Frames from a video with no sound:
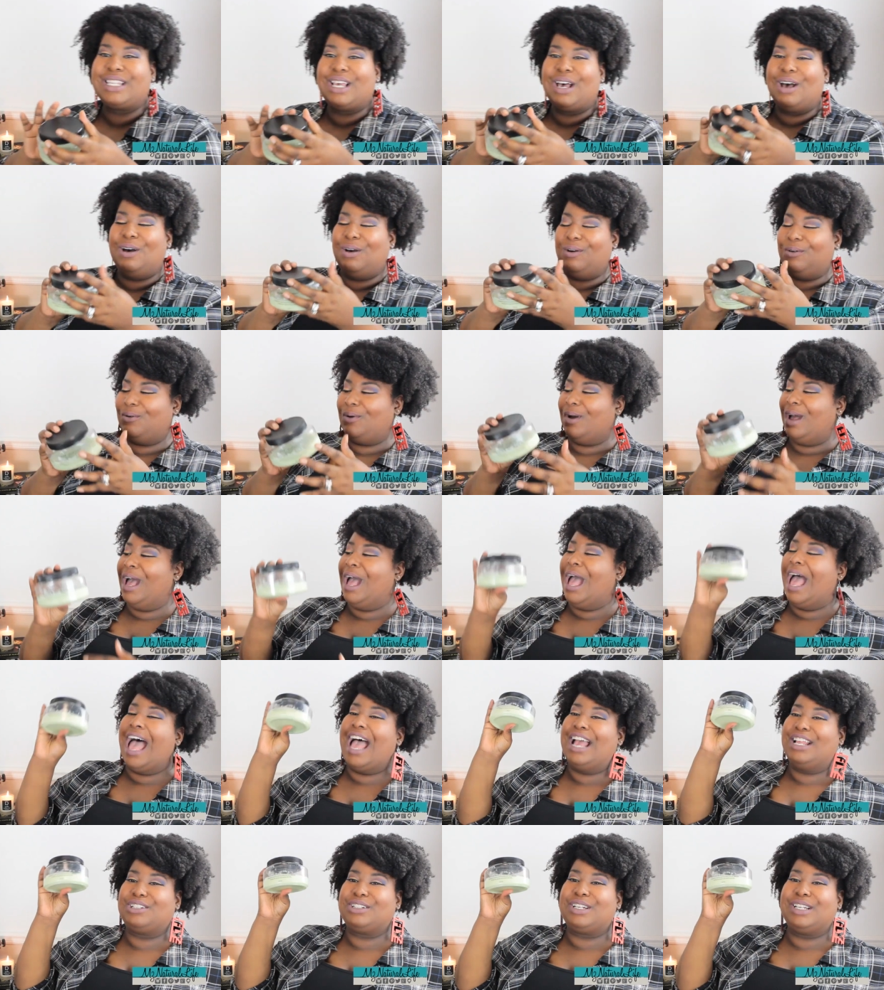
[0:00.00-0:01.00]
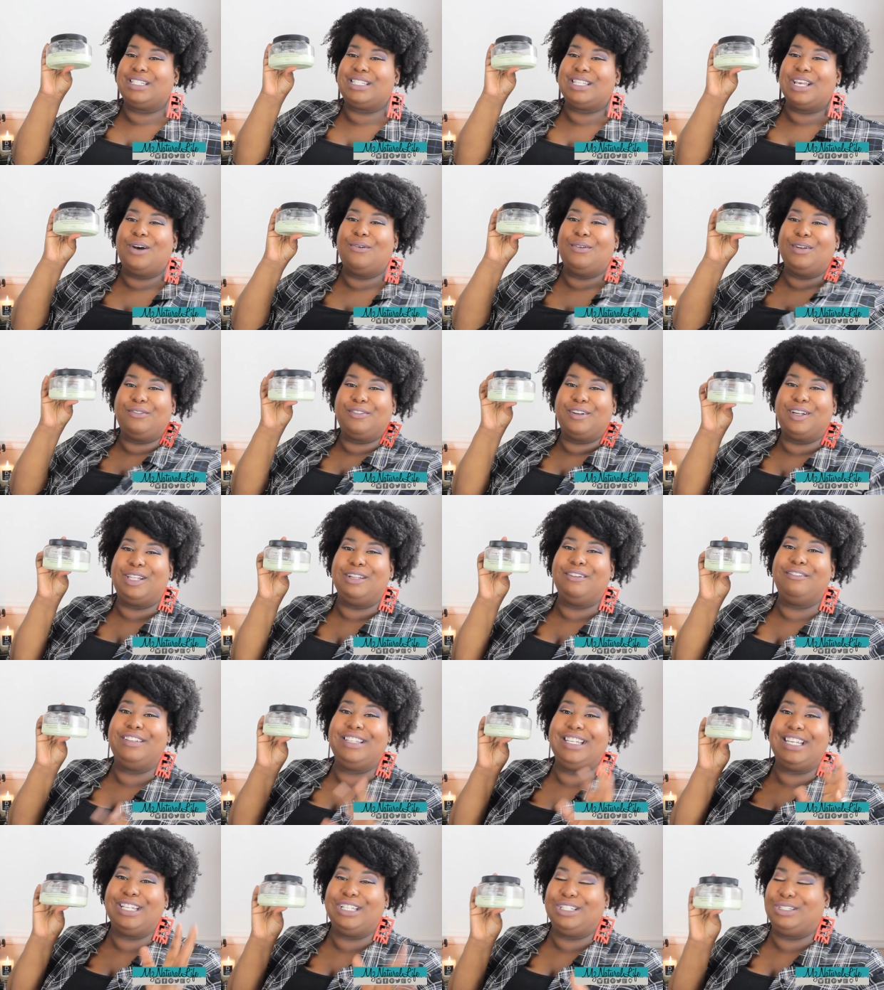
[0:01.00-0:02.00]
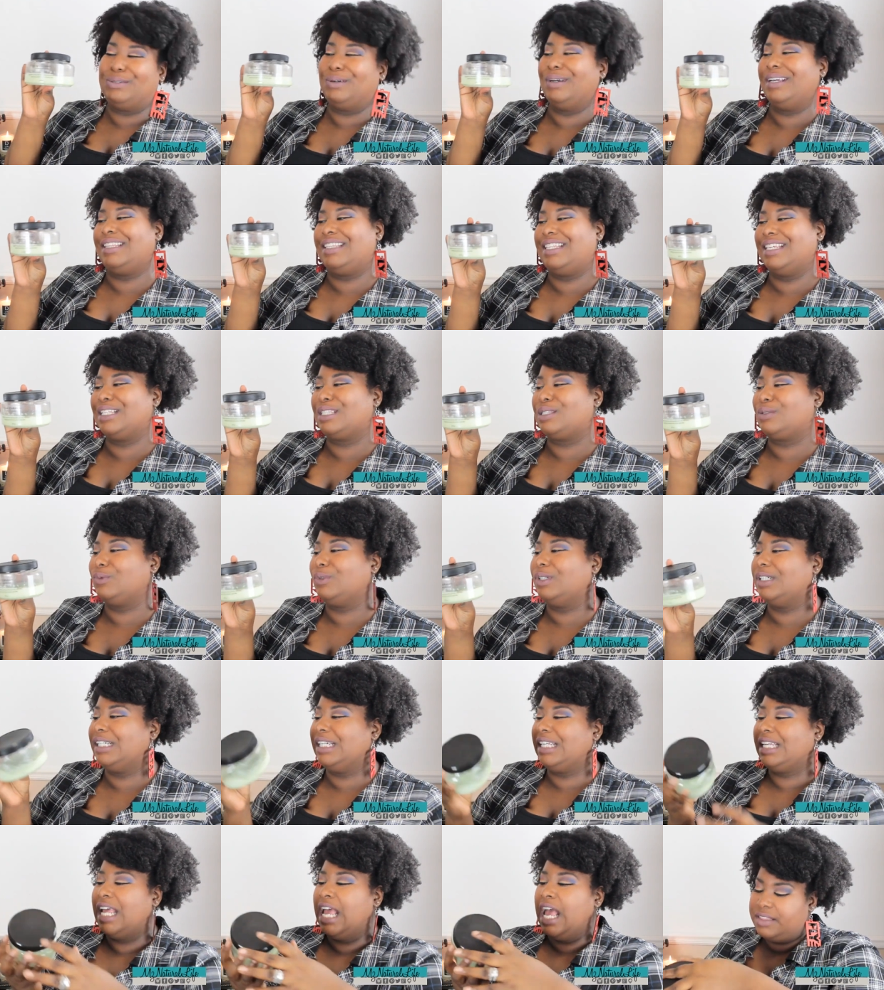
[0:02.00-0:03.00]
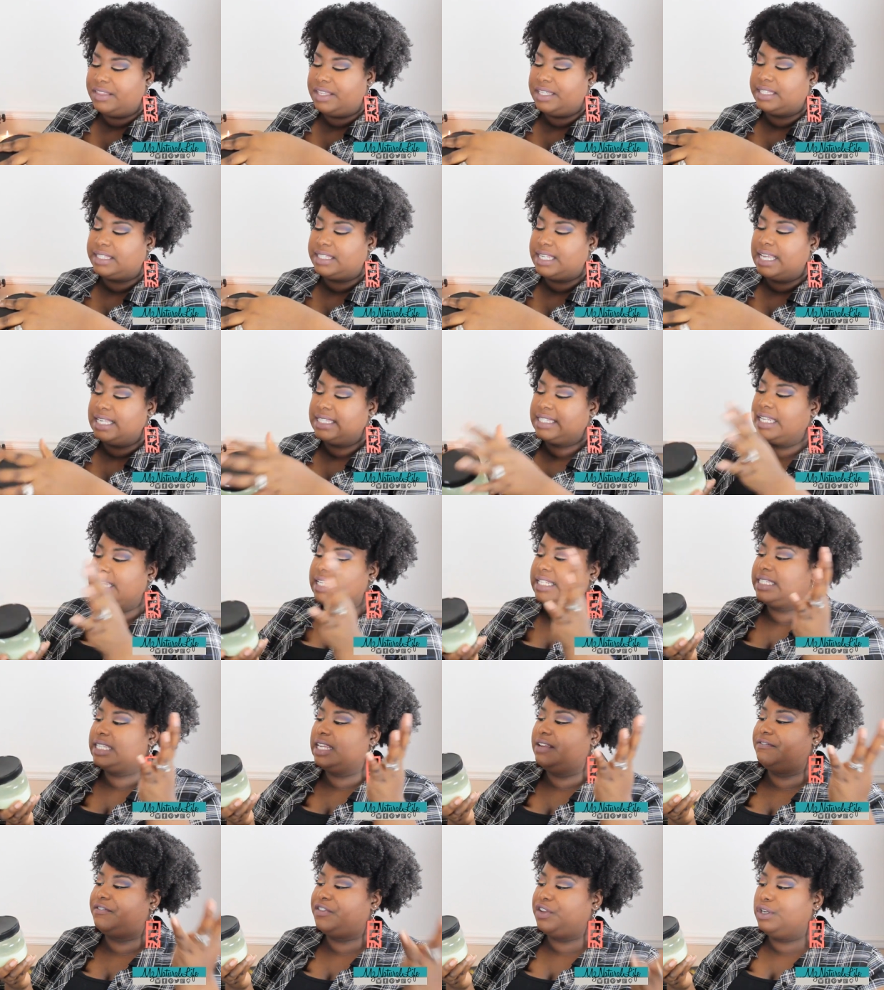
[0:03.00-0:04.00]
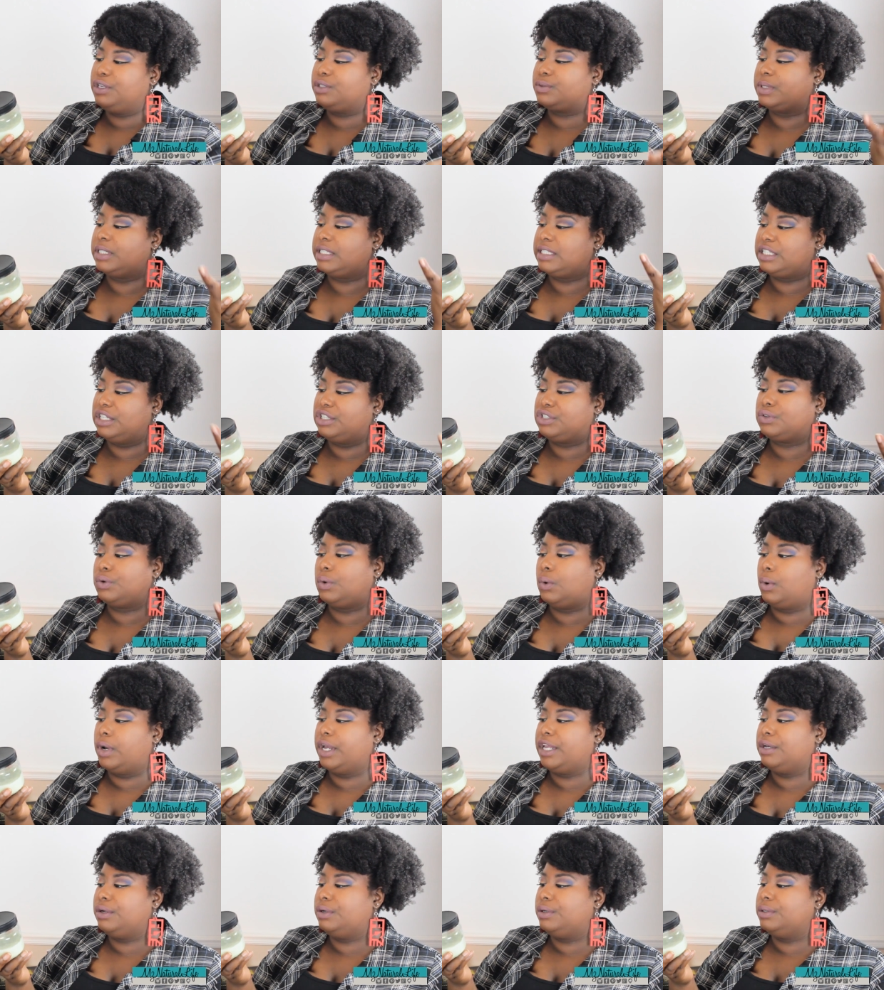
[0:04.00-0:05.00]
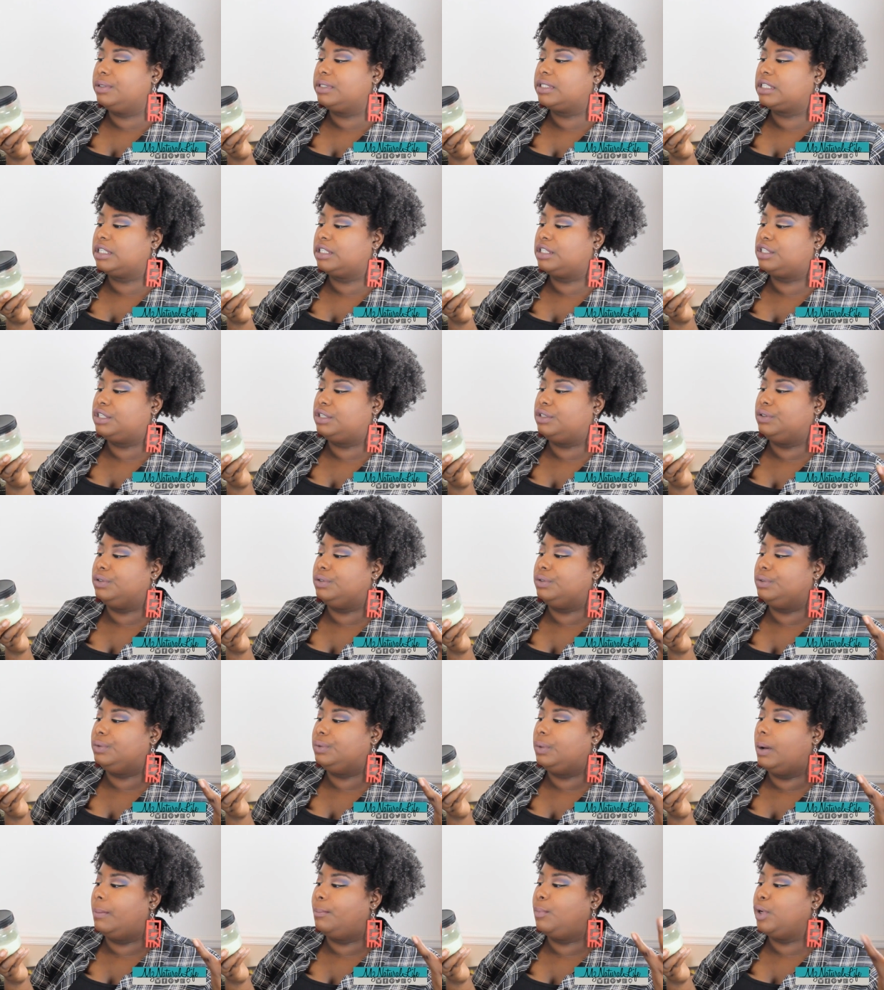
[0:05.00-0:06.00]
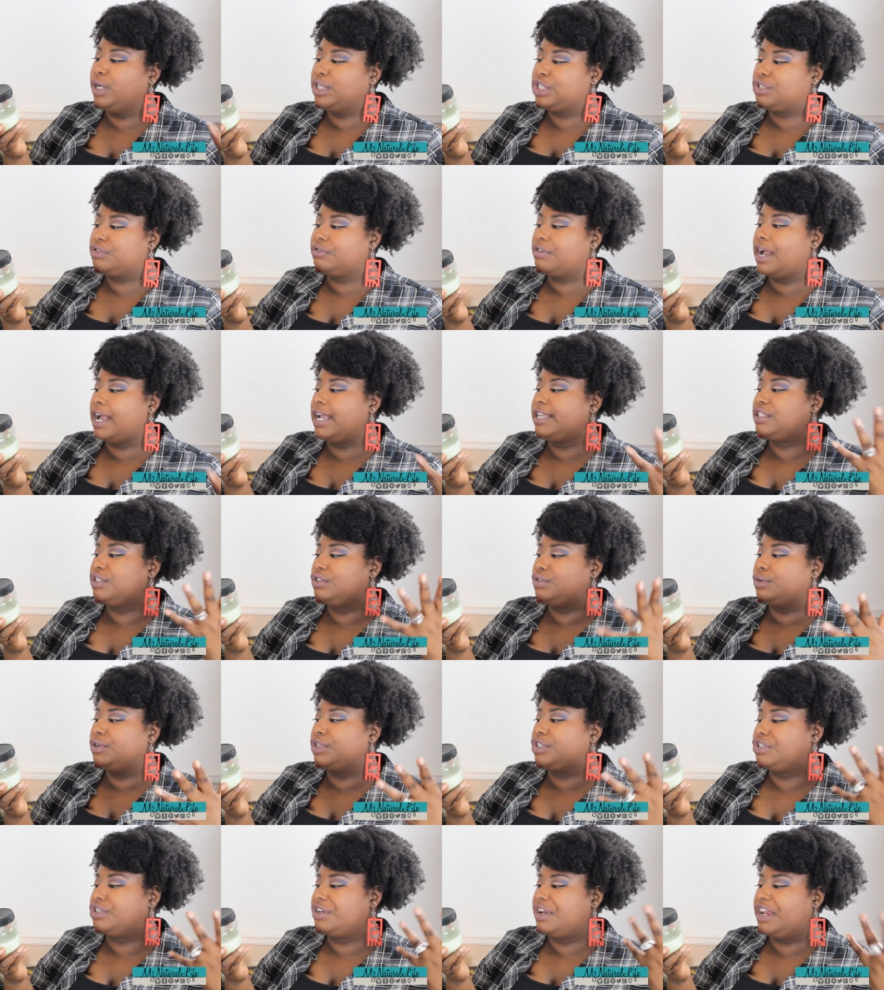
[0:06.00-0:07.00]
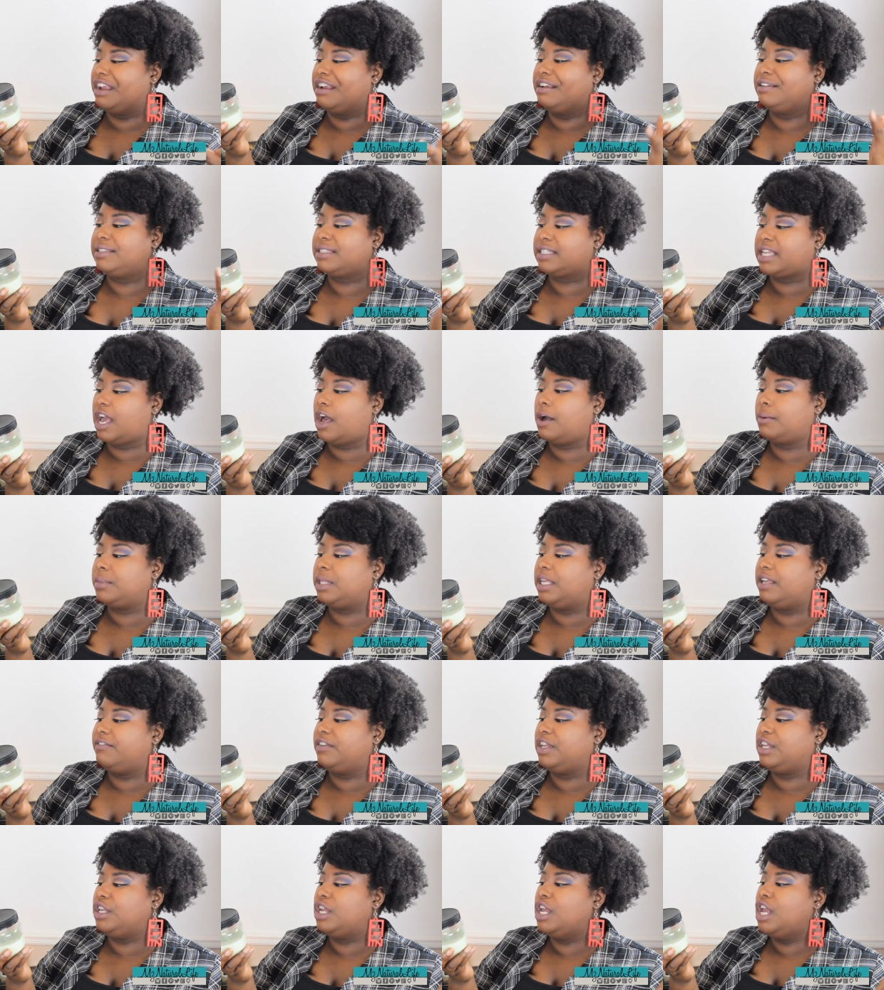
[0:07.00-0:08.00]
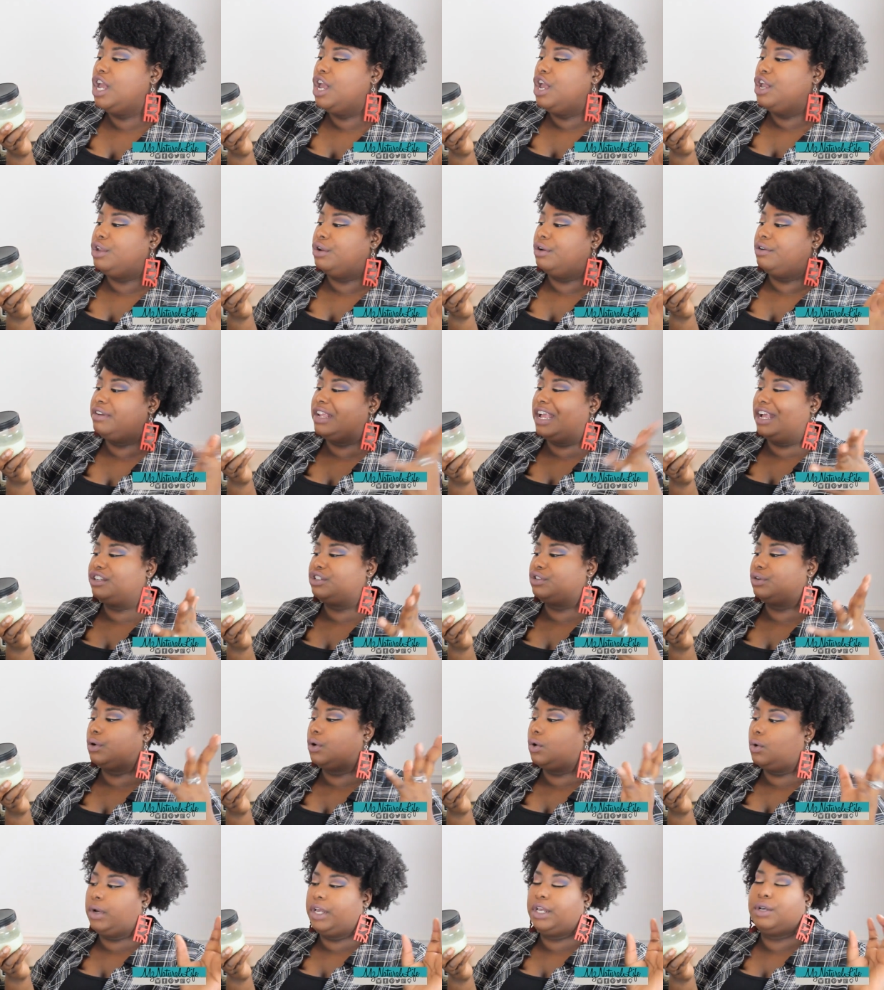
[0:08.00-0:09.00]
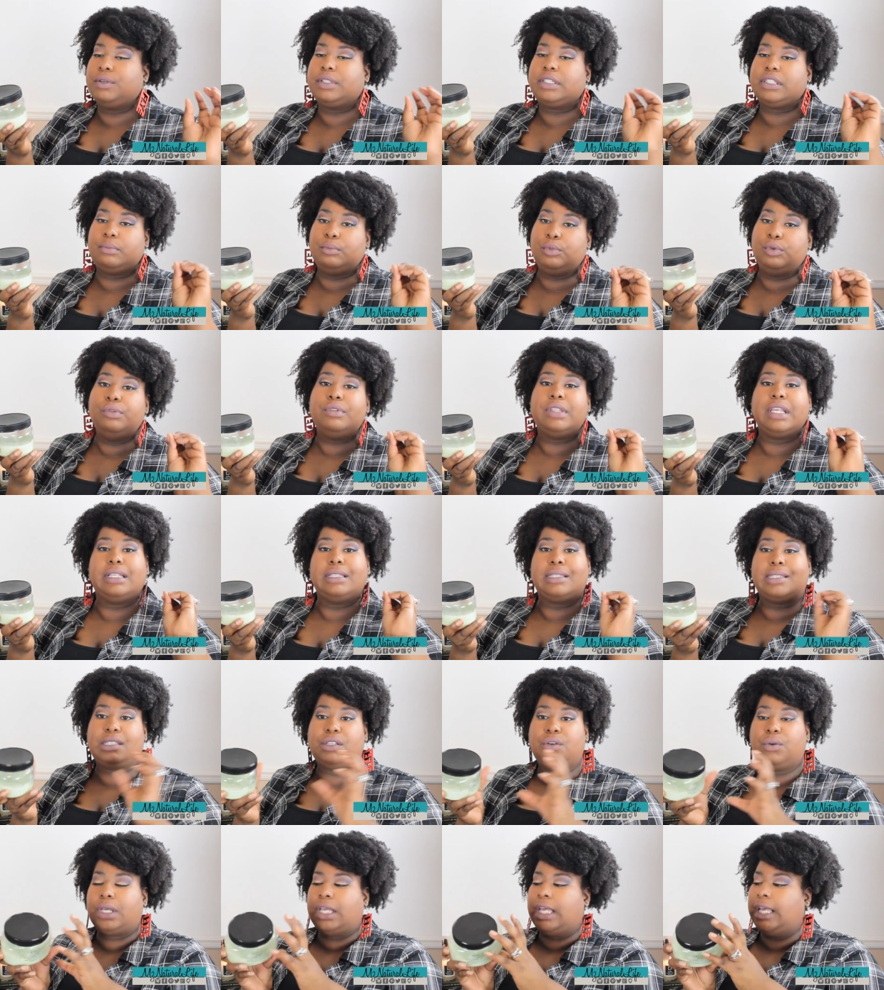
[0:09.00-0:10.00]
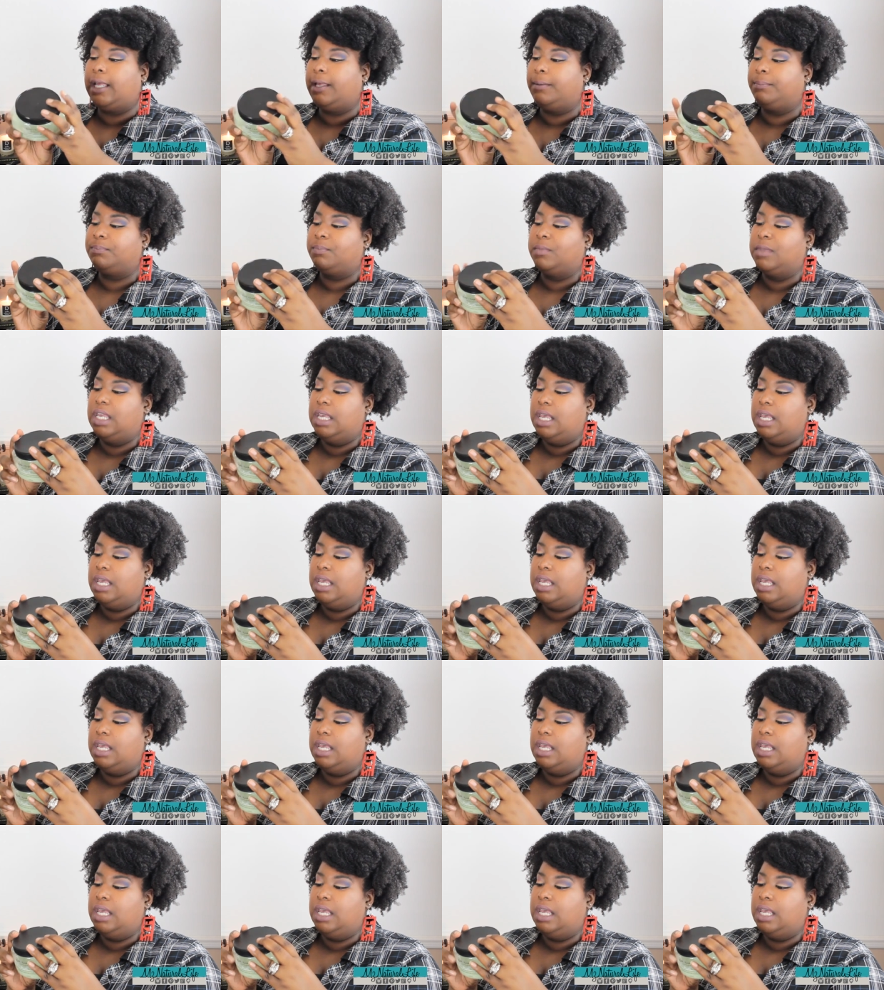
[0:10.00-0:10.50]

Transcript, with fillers: so as you can tell we really really enjoyed this one this says that it's infused with essential oils to moisturize and nourish your hair and scalp leaving your natural coils smooth and silky